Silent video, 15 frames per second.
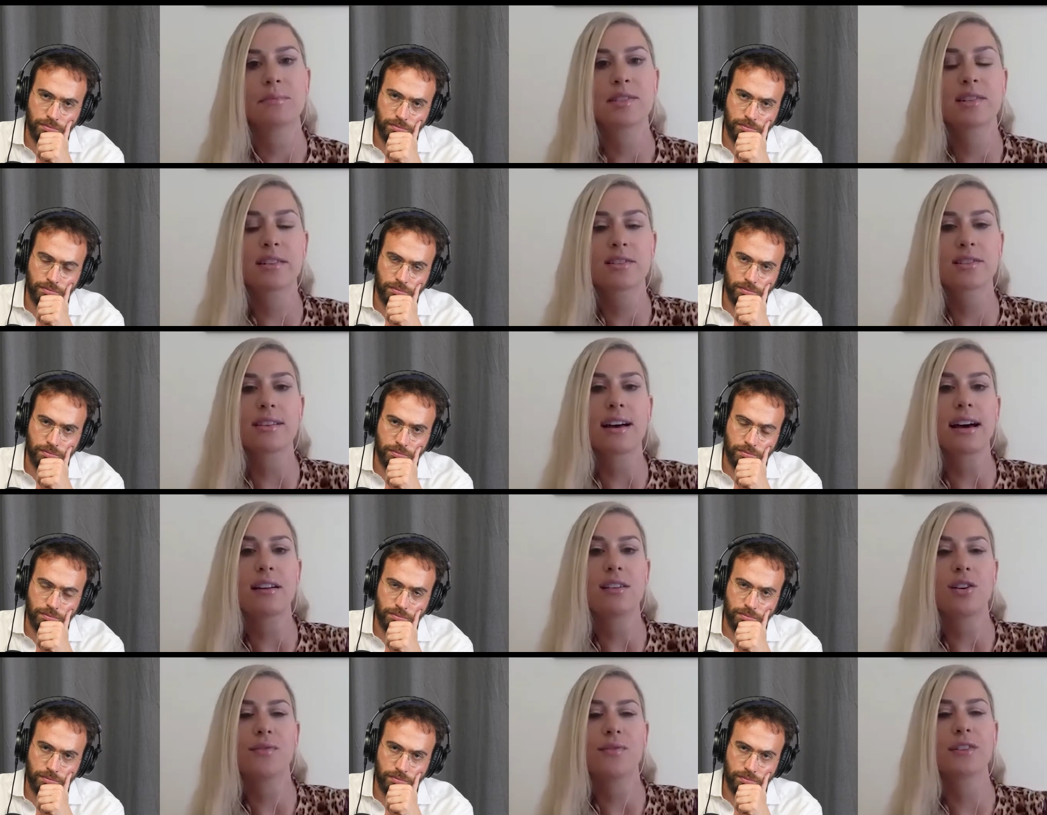Speaker 1: Um, so there's
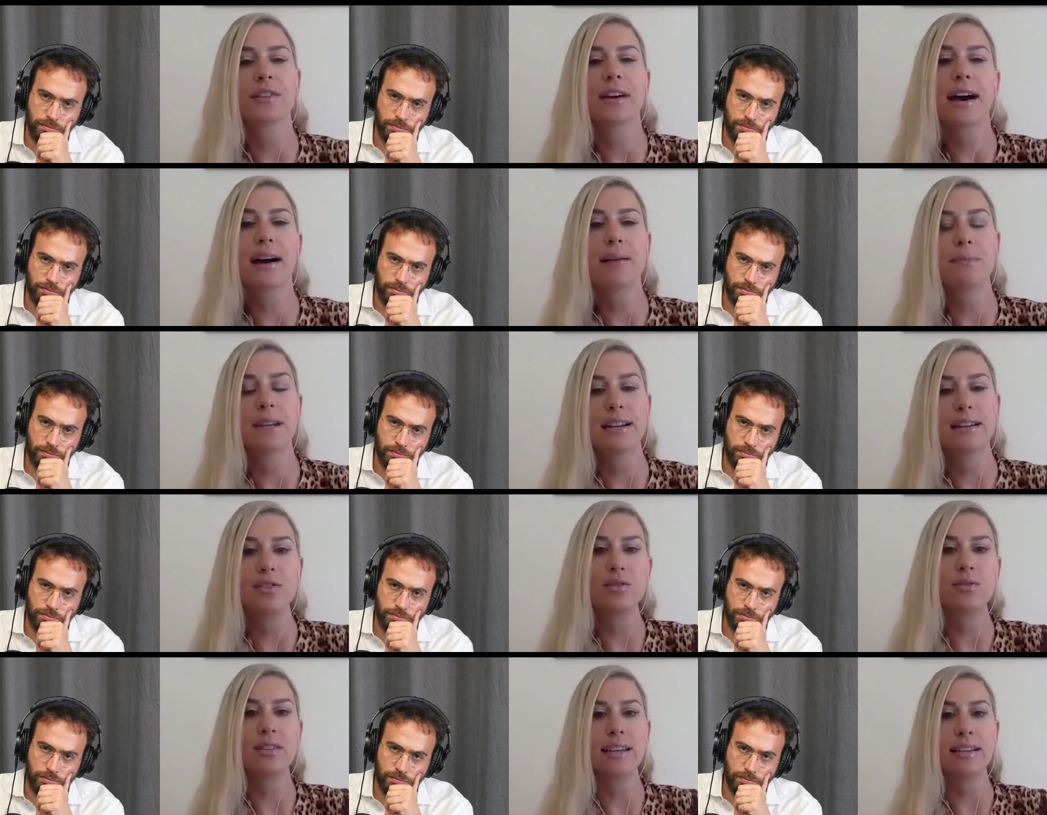a lot of overlap,
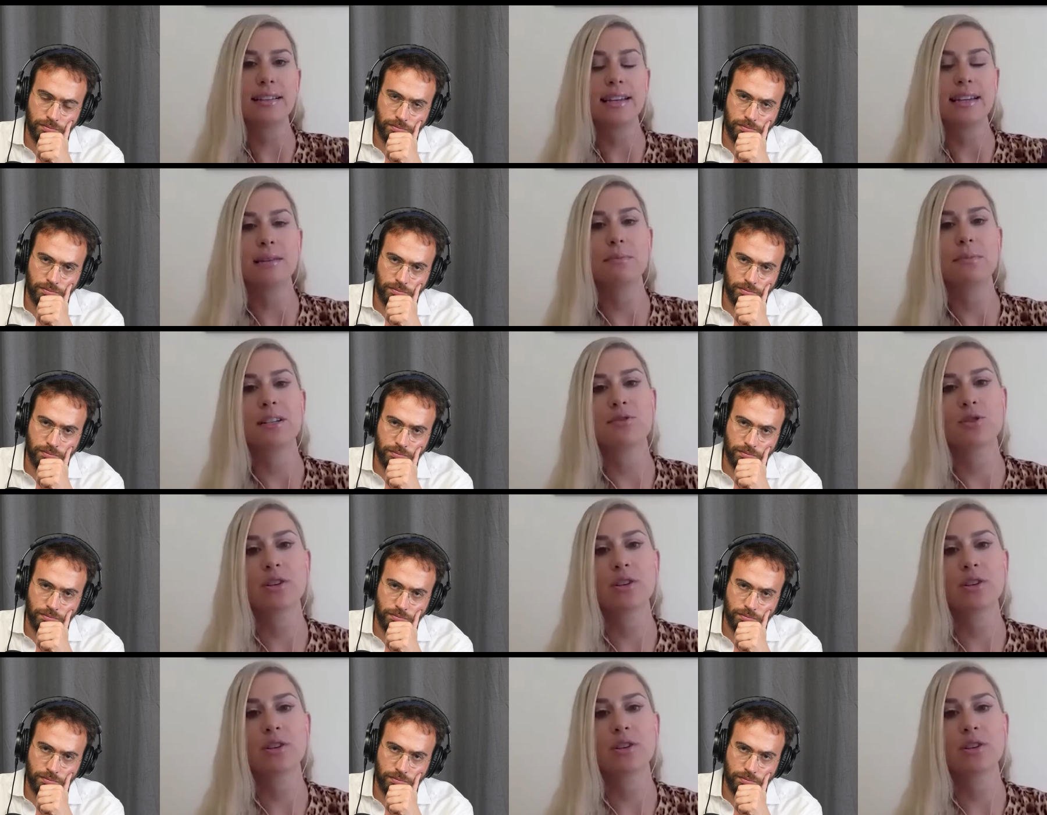and I do think they can